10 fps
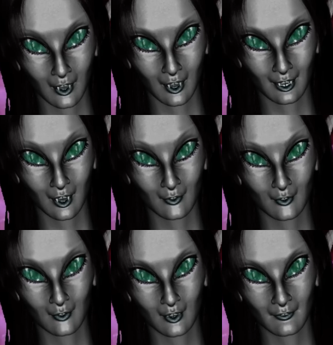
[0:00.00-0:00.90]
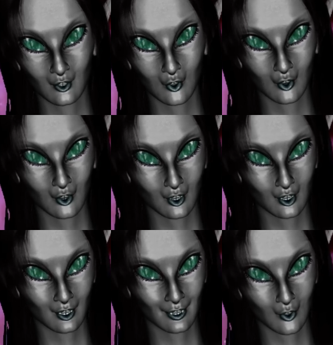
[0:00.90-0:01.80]
they possibly want from
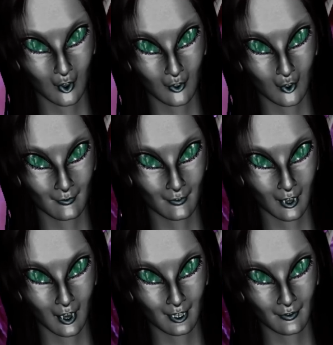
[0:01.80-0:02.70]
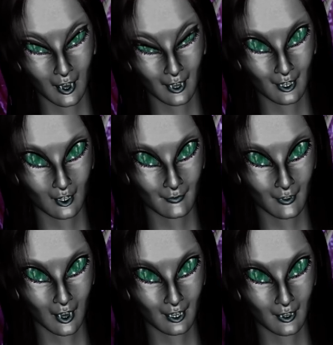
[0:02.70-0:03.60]
humanity or even this planet
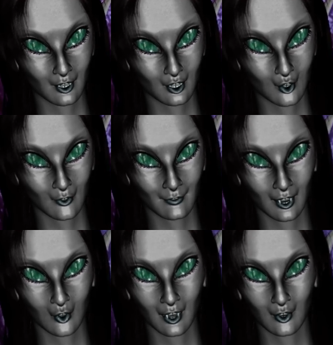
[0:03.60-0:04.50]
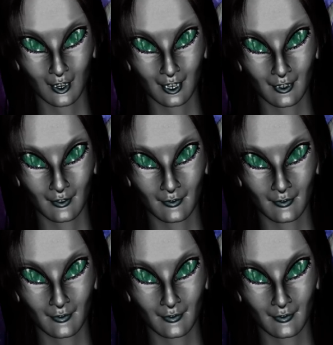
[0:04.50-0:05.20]
and its natural resources?